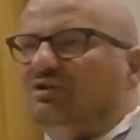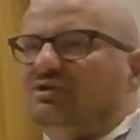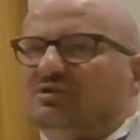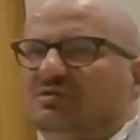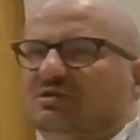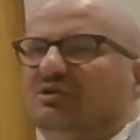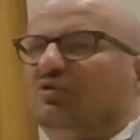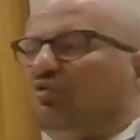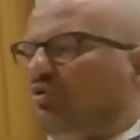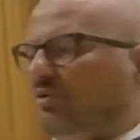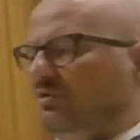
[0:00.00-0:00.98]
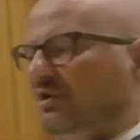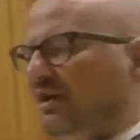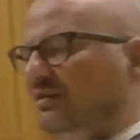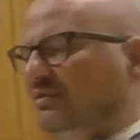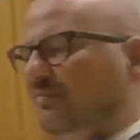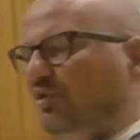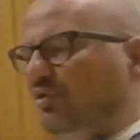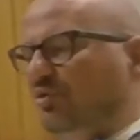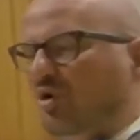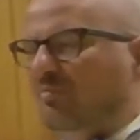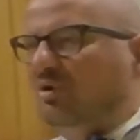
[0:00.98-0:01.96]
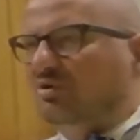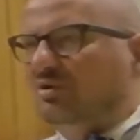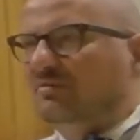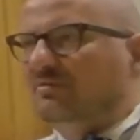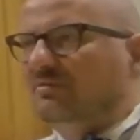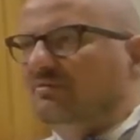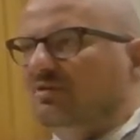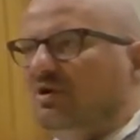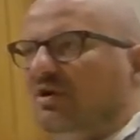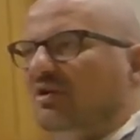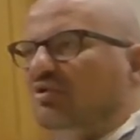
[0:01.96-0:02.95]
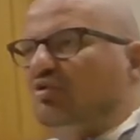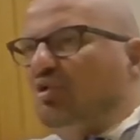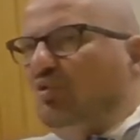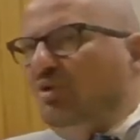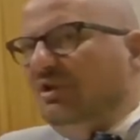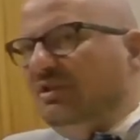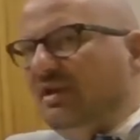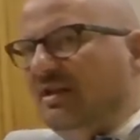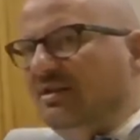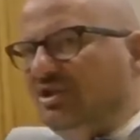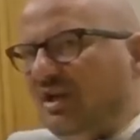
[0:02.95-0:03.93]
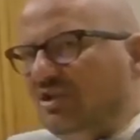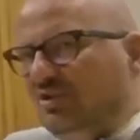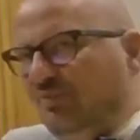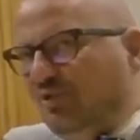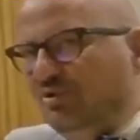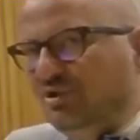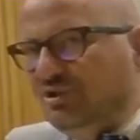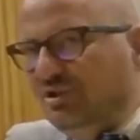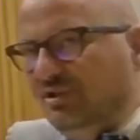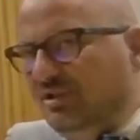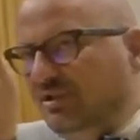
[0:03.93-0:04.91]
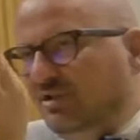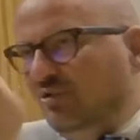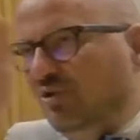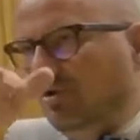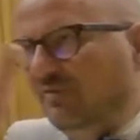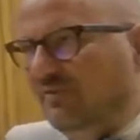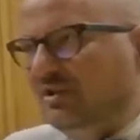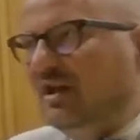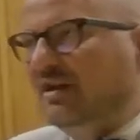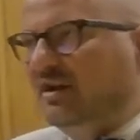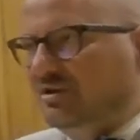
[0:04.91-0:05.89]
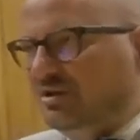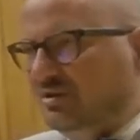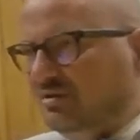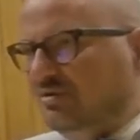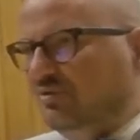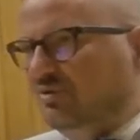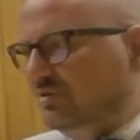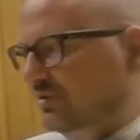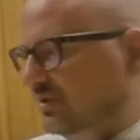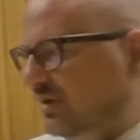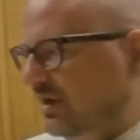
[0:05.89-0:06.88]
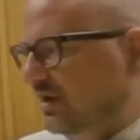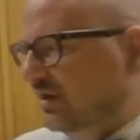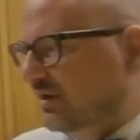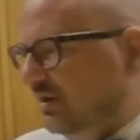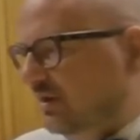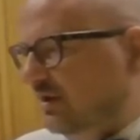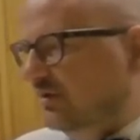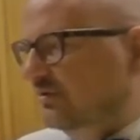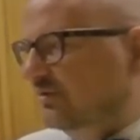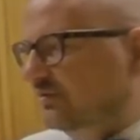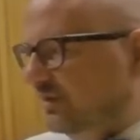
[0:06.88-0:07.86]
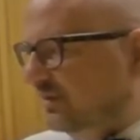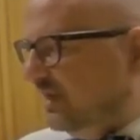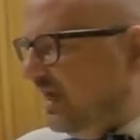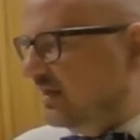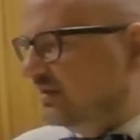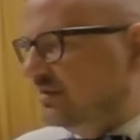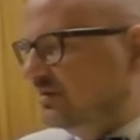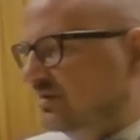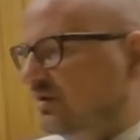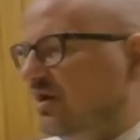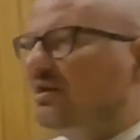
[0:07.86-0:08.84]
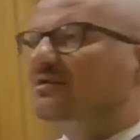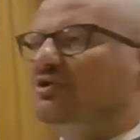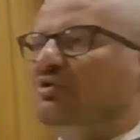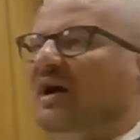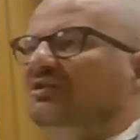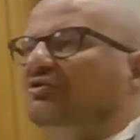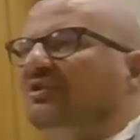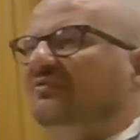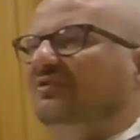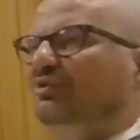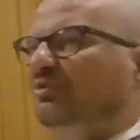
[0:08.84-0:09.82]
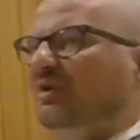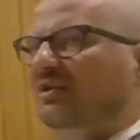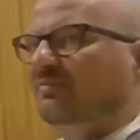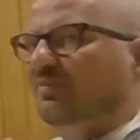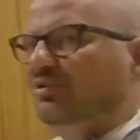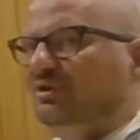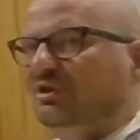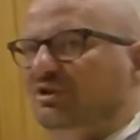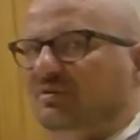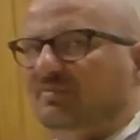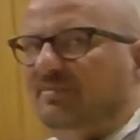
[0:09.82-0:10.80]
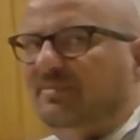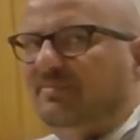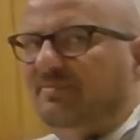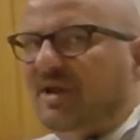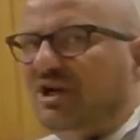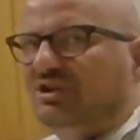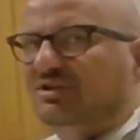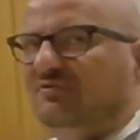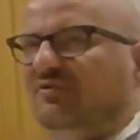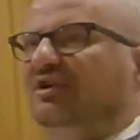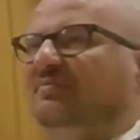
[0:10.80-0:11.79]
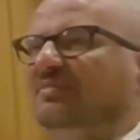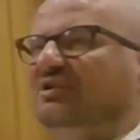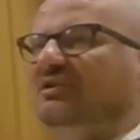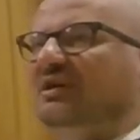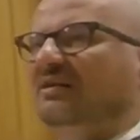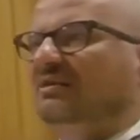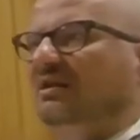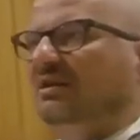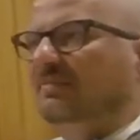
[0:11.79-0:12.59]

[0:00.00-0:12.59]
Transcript: so-called hexapod robot, so it can change position in all the directions, so it's in different axes. So actually we can position patient very precisely.